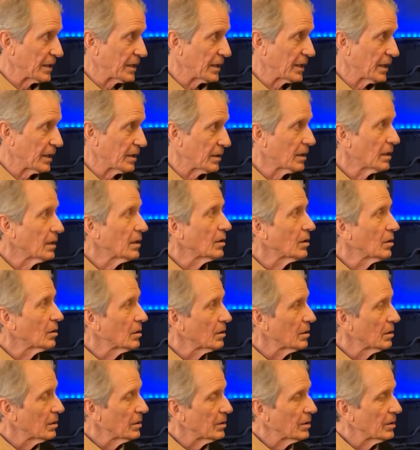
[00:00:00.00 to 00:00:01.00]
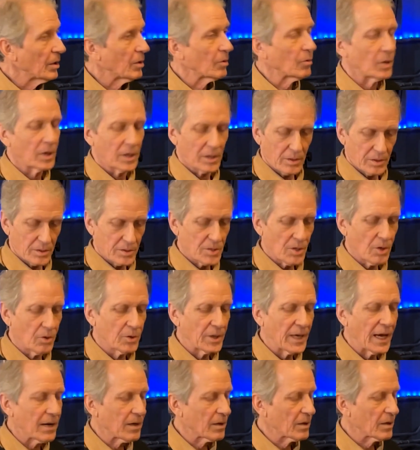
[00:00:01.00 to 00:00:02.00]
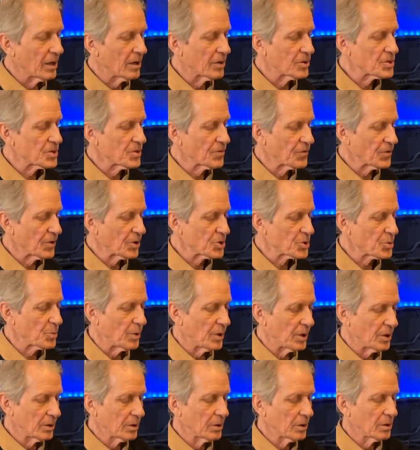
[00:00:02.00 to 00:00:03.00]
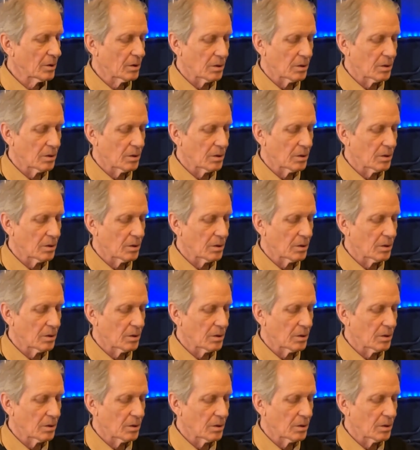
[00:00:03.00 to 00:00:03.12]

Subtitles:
again. Yeah, right. So yeah, here's the first one.